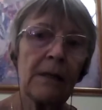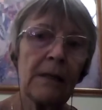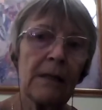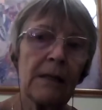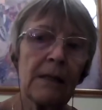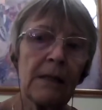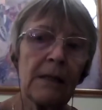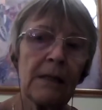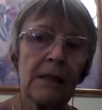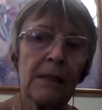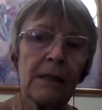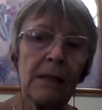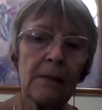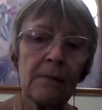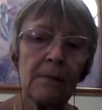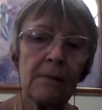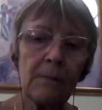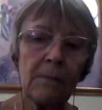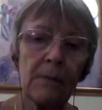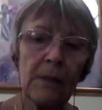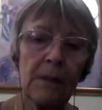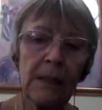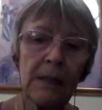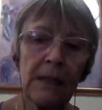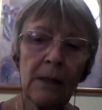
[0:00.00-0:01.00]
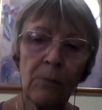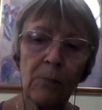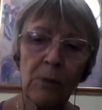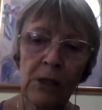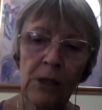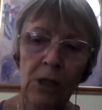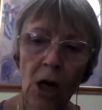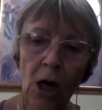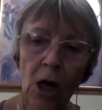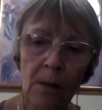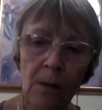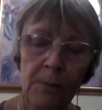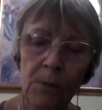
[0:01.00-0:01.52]
there were times
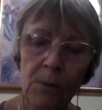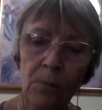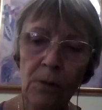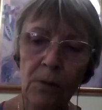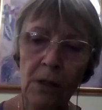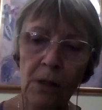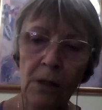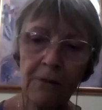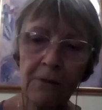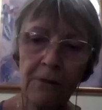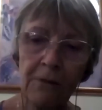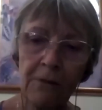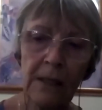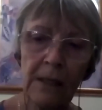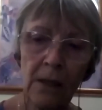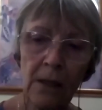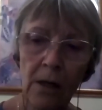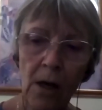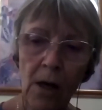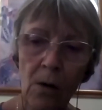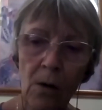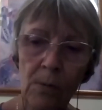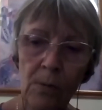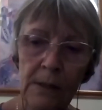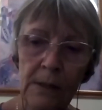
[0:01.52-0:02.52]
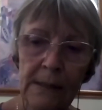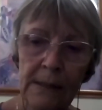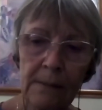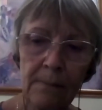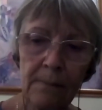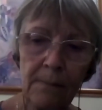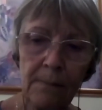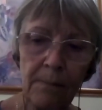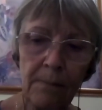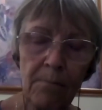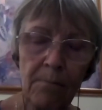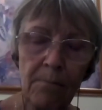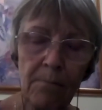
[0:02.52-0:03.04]
where I'd feel like I was
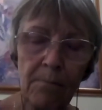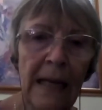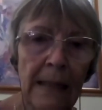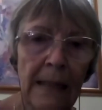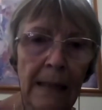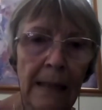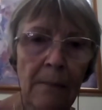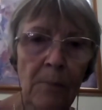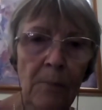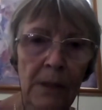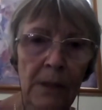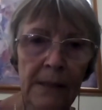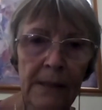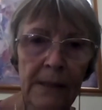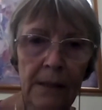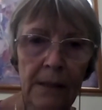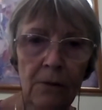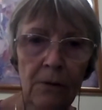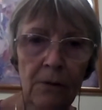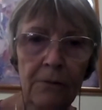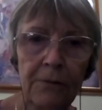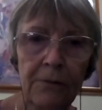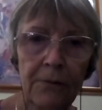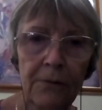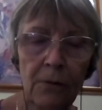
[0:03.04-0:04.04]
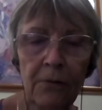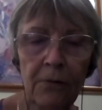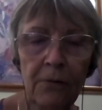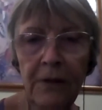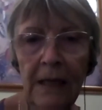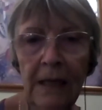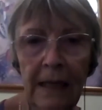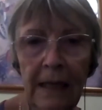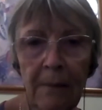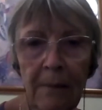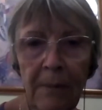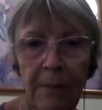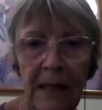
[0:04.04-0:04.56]
mending myself or feeling
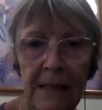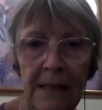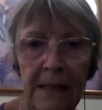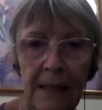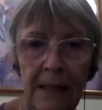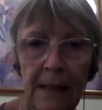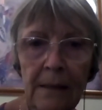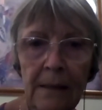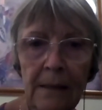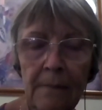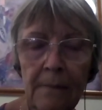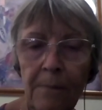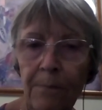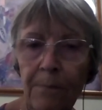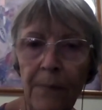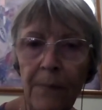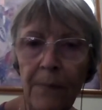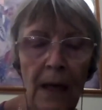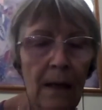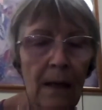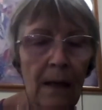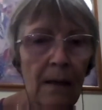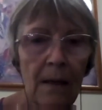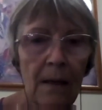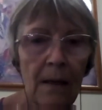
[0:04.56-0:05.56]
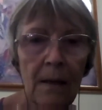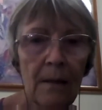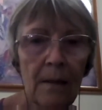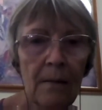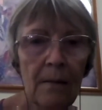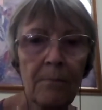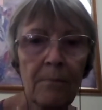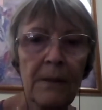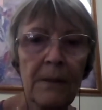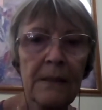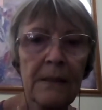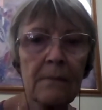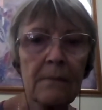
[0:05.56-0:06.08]
better, but
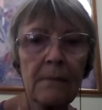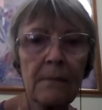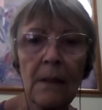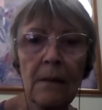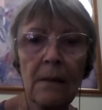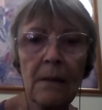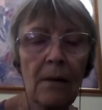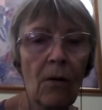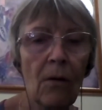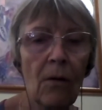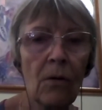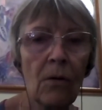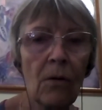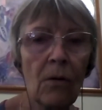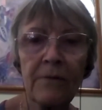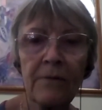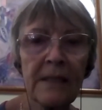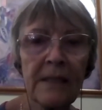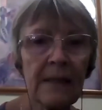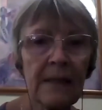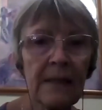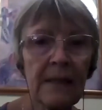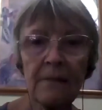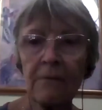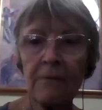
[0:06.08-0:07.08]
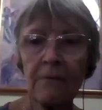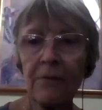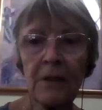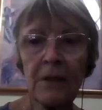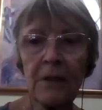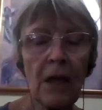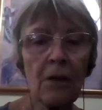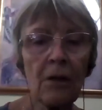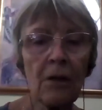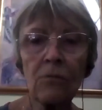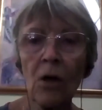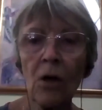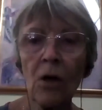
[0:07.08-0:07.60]
all of a sudden, for no
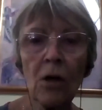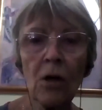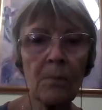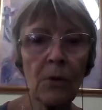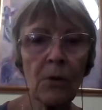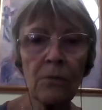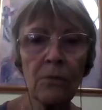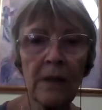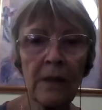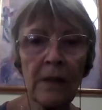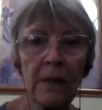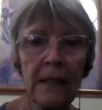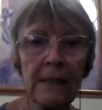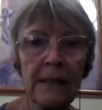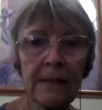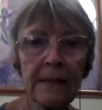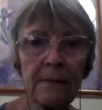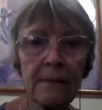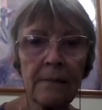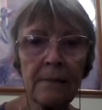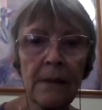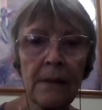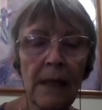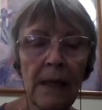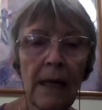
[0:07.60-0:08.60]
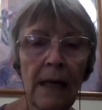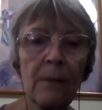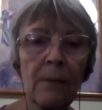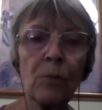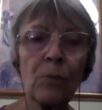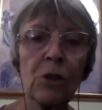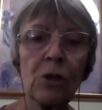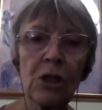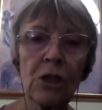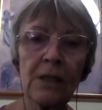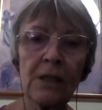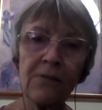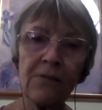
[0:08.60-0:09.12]
rhyme or reason, it would
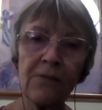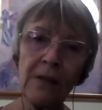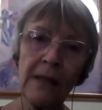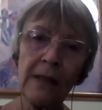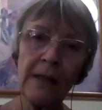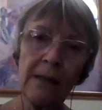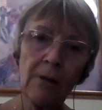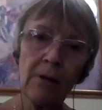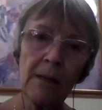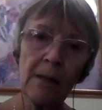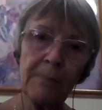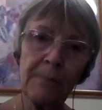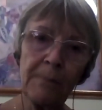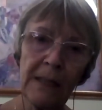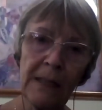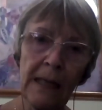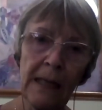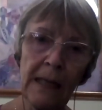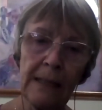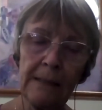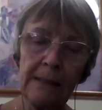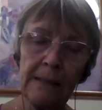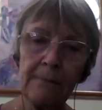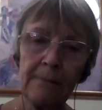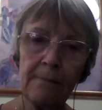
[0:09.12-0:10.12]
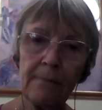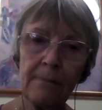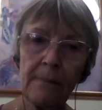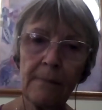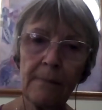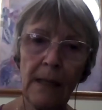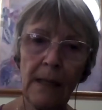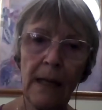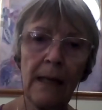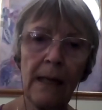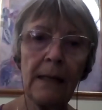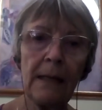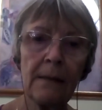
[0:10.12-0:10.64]
just flare up again.
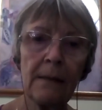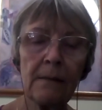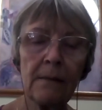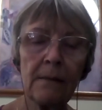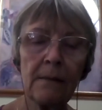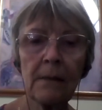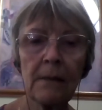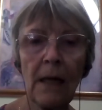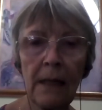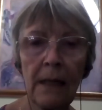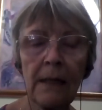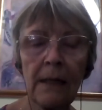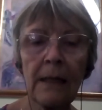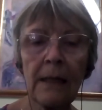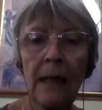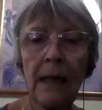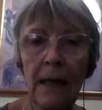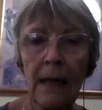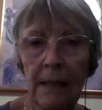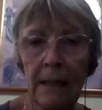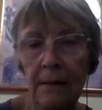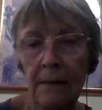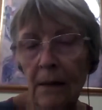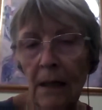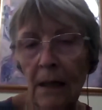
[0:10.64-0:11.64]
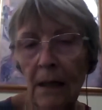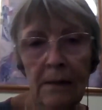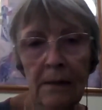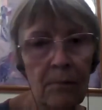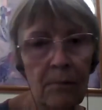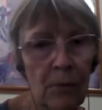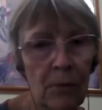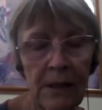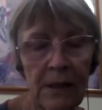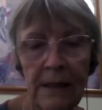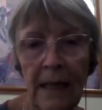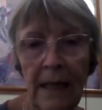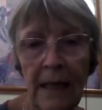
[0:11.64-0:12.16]
And again, it
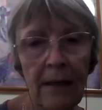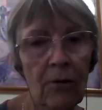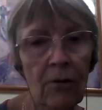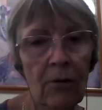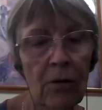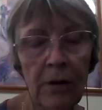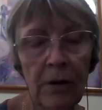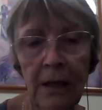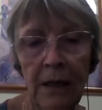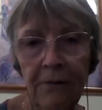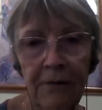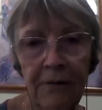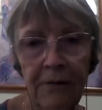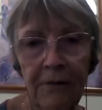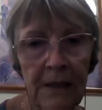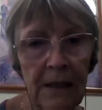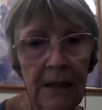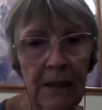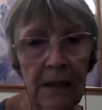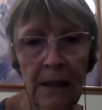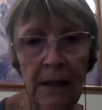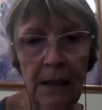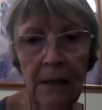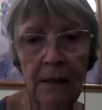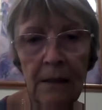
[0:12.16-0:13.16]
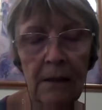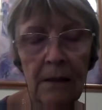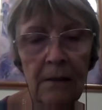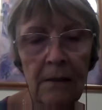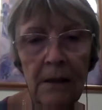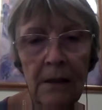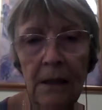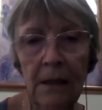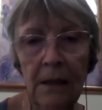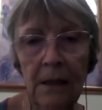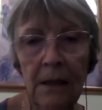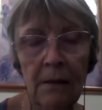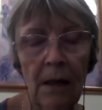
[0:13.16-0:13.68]
was that chronic fatigue, the thing,